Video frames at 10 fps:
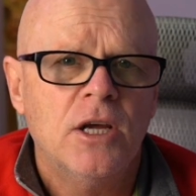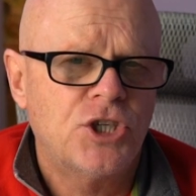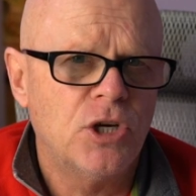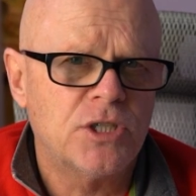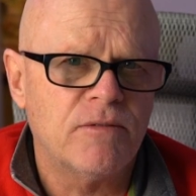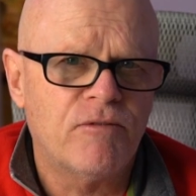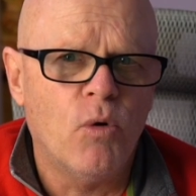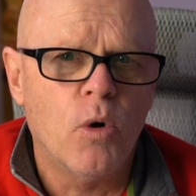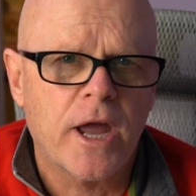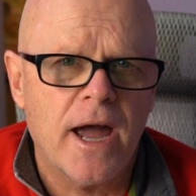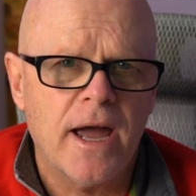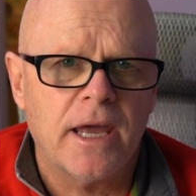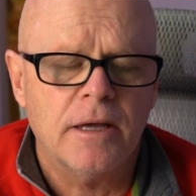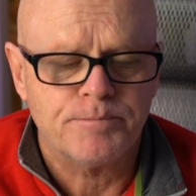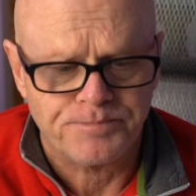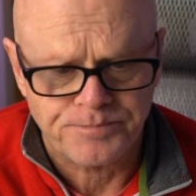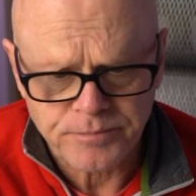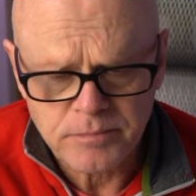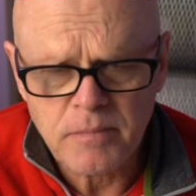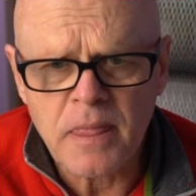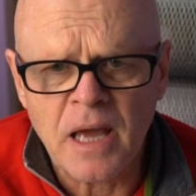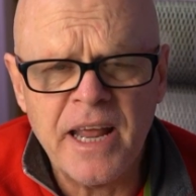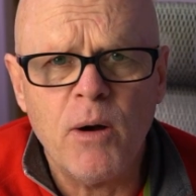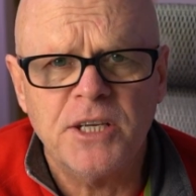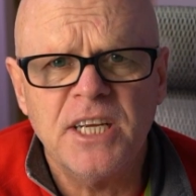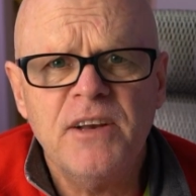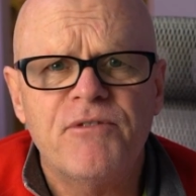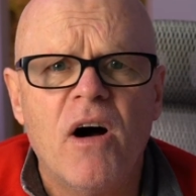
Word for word: shoot in 4K. Now, I did